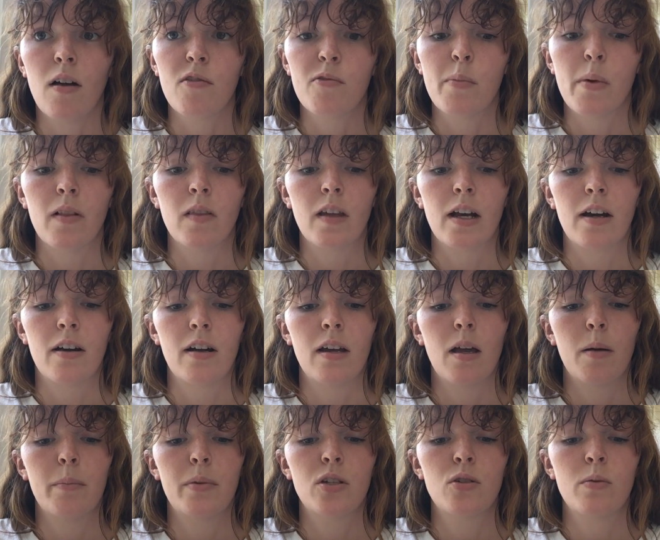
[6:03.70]
of
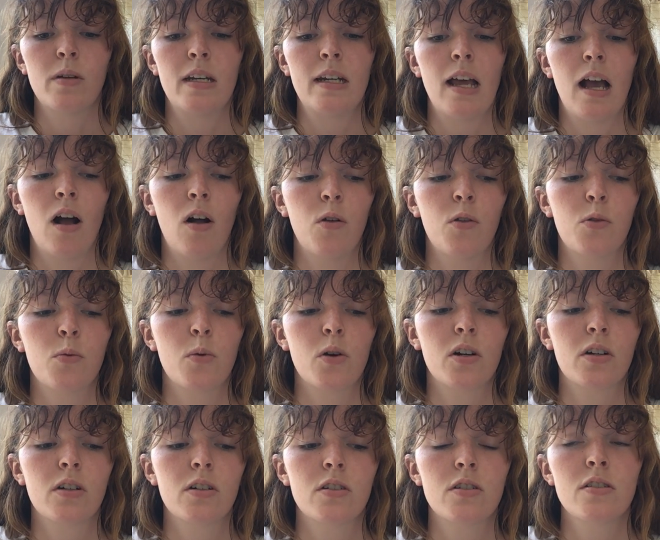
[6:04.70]
malaria between health
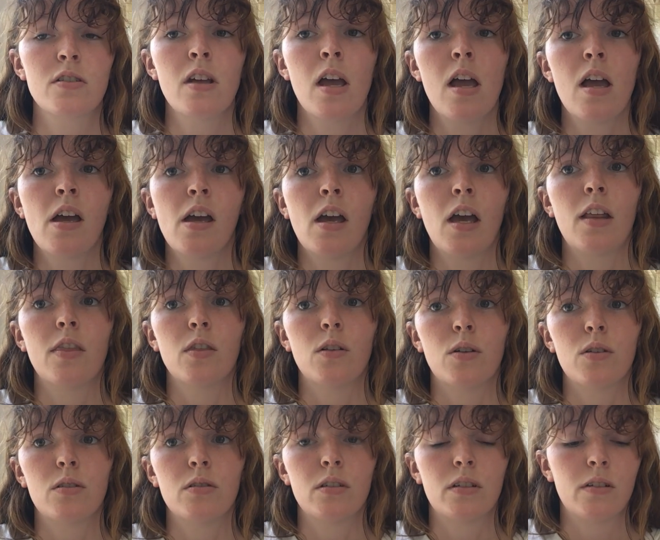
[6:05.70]
workers and
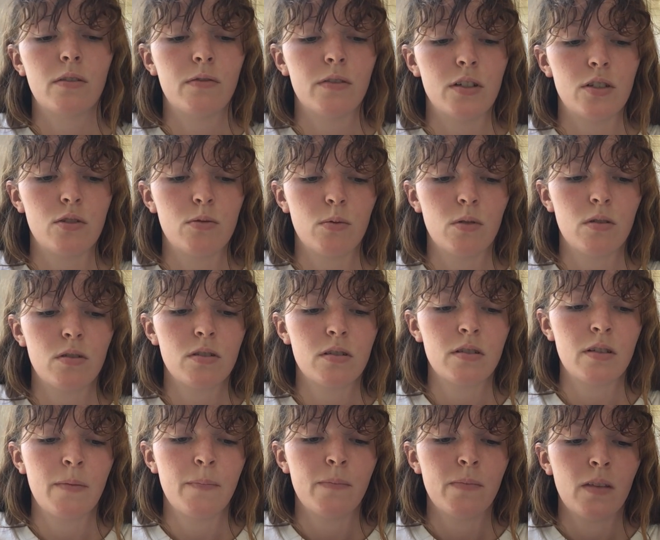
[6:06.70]
local individuals.